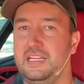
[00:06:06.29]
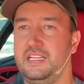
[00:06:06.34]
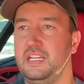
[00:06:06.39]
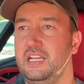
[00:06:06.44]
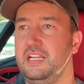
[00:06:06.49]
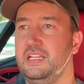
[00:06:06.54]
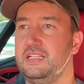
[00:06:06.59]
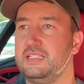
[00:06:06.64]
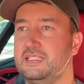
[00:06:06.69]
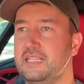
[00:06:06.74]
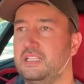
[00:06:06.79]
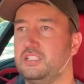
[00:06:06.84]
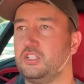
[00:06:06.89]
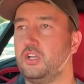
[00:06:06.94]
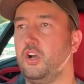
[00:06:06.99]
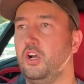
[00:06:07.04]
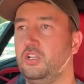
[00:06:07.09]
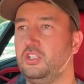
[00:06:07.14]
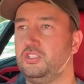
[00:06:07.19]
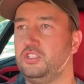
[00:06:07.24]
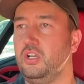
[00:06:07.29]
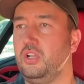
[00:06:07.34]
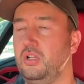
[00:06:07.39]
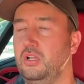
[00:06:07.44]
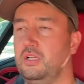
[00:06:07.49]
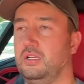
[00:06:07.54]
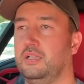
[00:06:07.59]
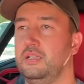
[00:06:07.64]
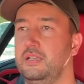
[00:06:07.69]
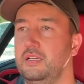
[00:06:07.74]
here in the center console,
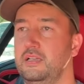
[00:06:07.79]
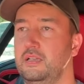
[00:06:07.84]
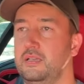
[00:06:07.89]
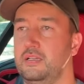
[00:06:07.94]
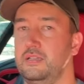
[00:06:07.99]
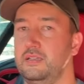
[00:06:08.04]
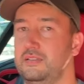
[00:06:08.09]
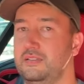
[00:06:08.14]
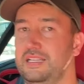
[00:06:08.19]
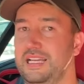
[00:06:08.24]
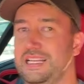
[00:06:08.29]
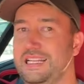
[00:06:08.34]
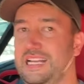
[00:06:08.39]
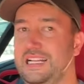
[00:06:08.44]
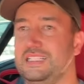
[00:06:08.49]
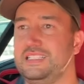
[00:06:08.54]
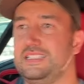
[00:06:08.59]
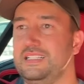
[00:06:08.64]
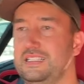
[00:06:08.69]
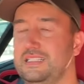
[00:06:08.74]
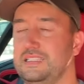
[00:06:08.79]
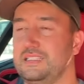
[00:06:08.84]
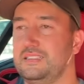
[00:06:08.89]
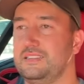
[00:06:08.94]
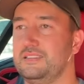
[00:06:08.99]
and that's it.